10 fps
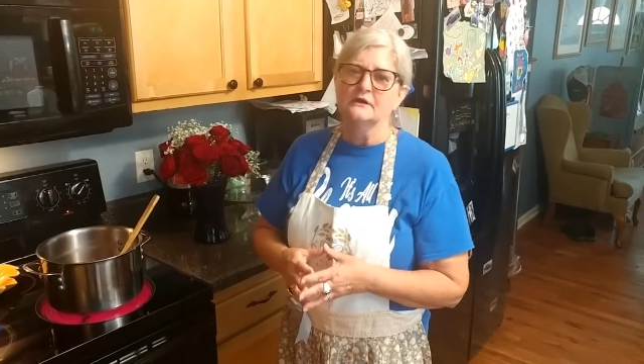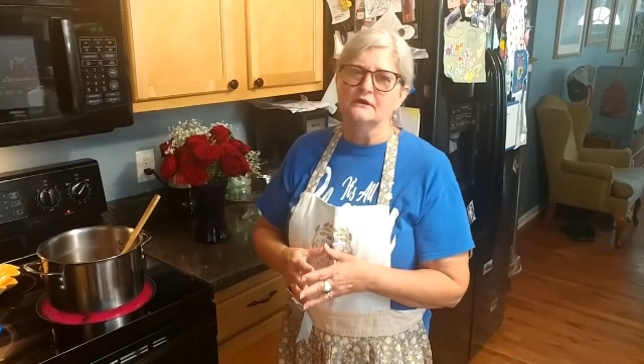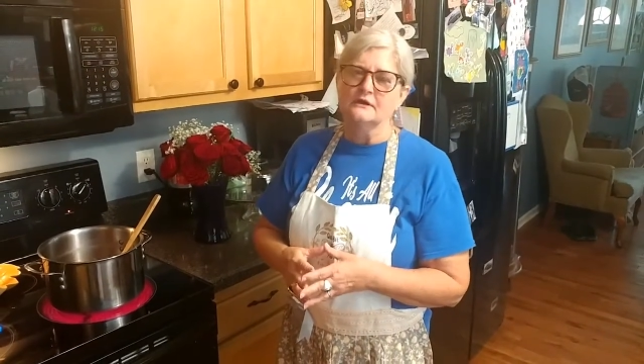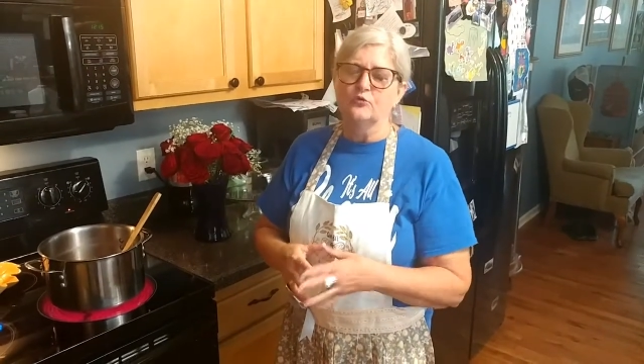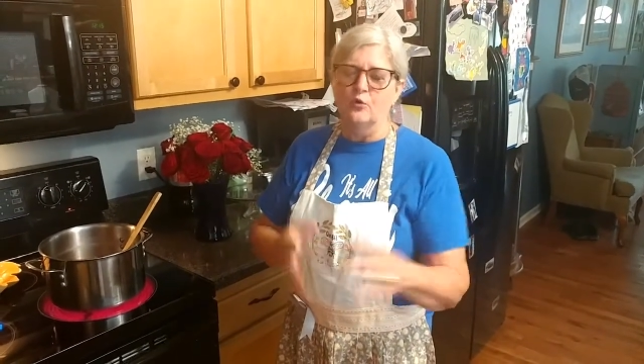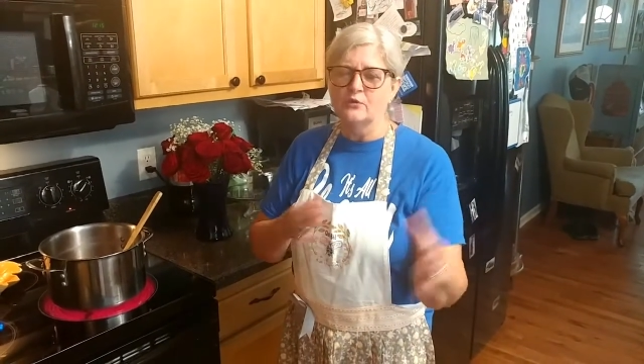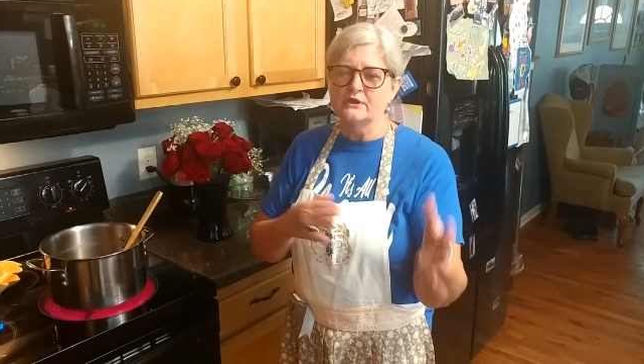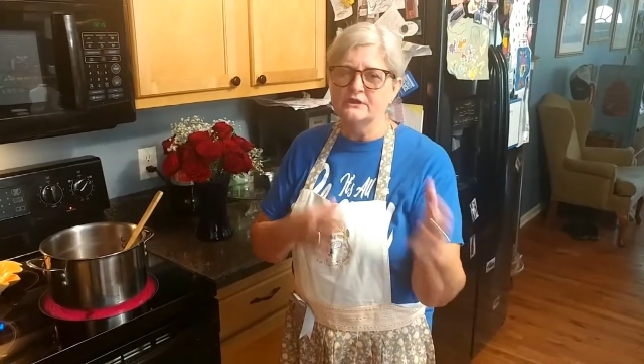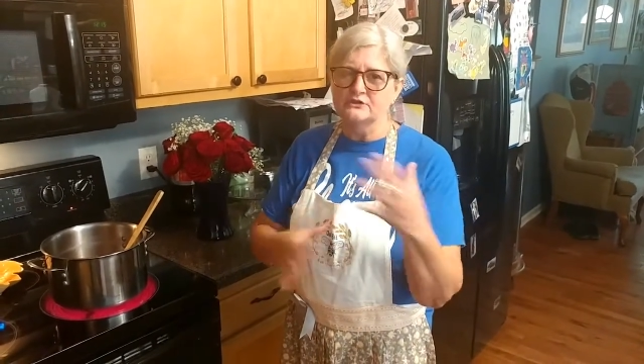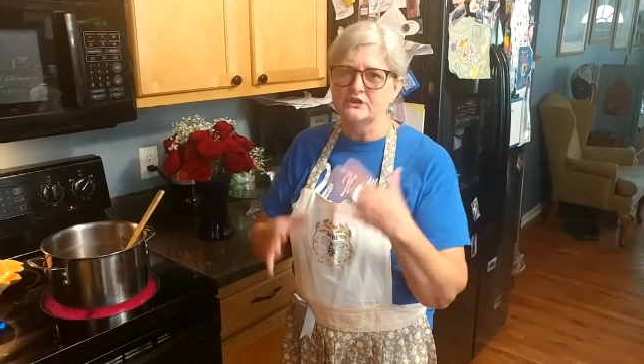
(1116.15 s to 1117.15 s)
what we
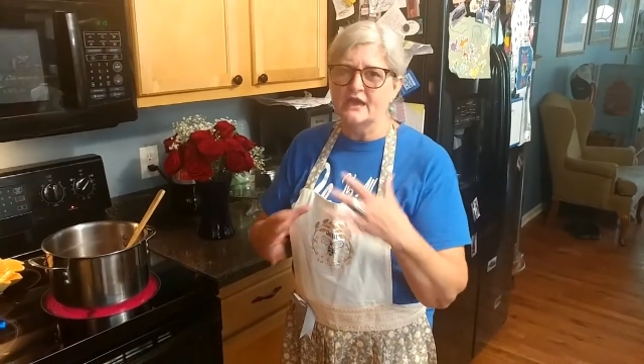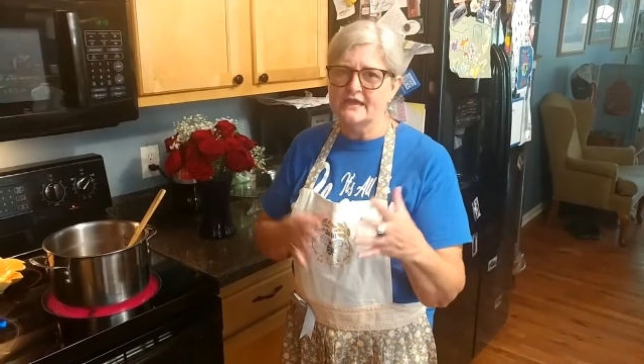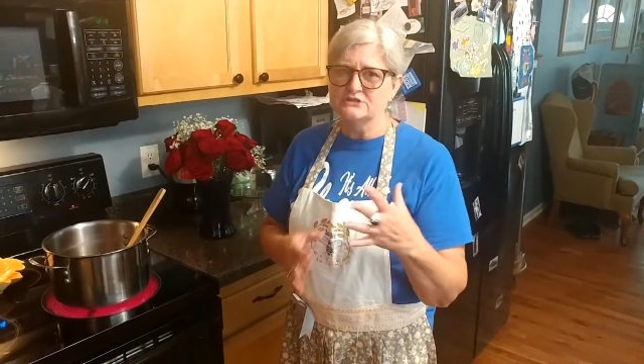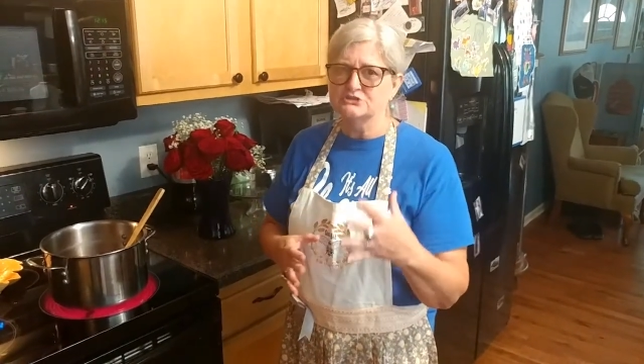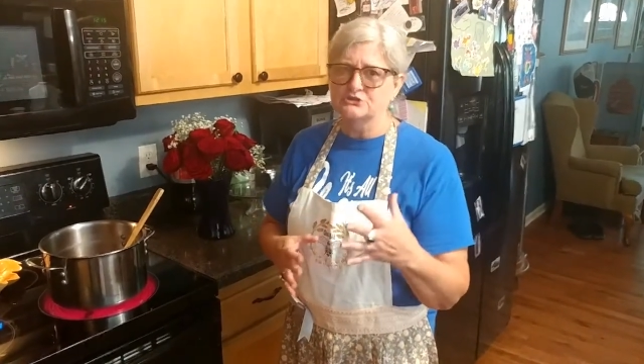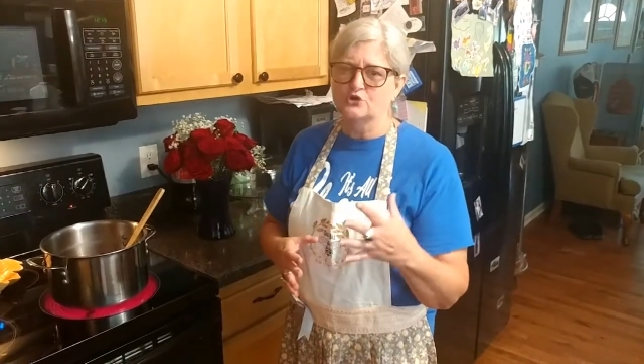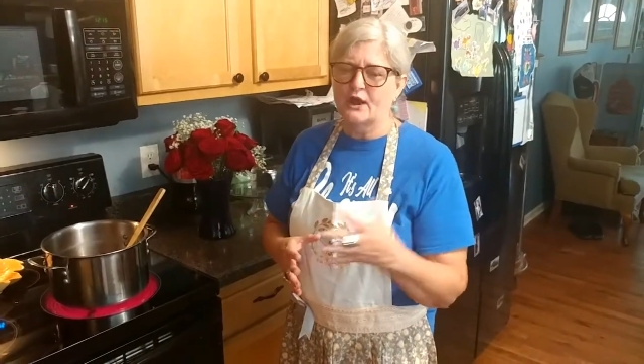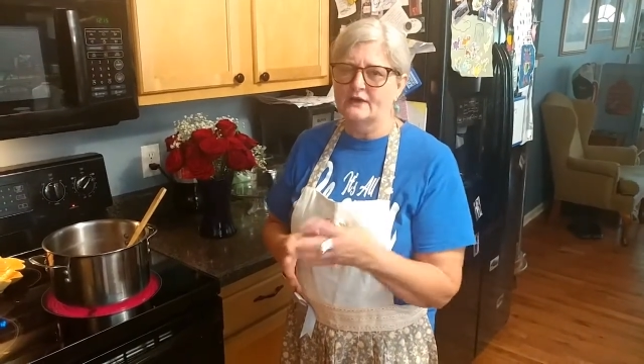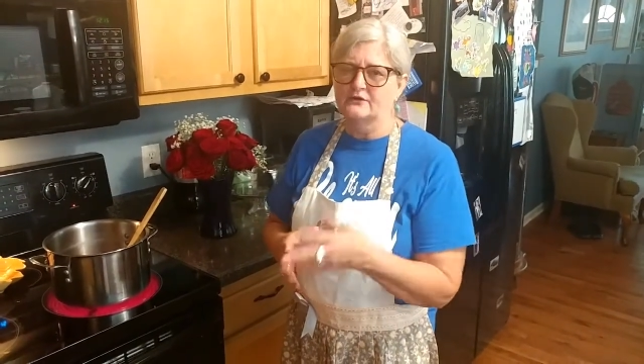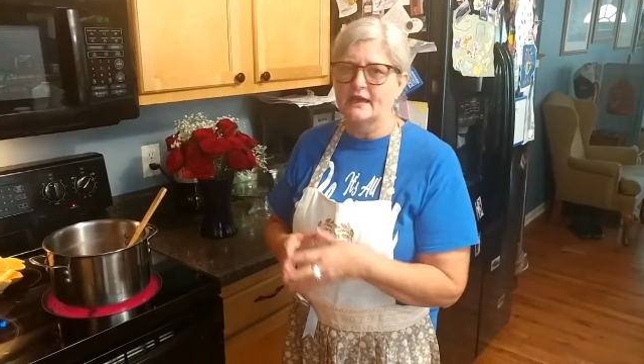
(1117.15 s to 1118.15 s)
could gauge the crowd
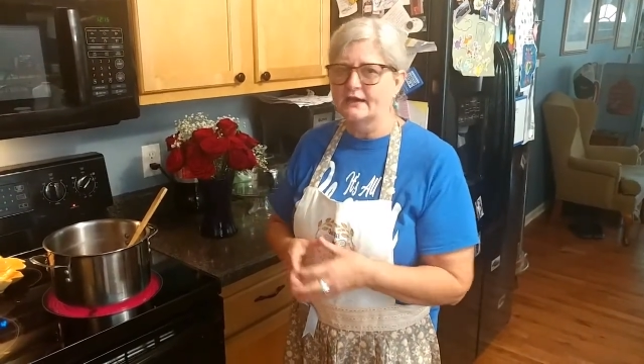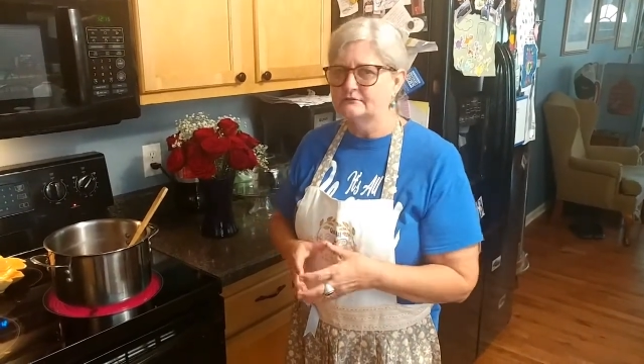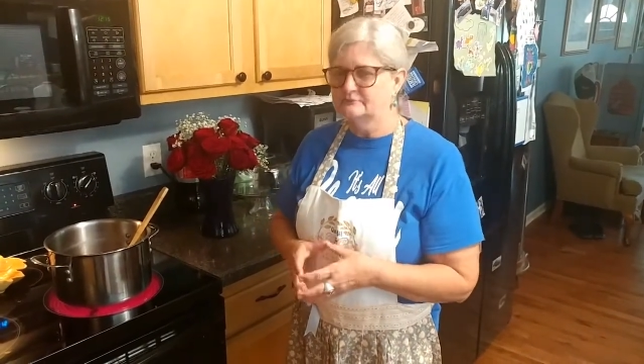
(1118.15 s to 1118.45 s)
at.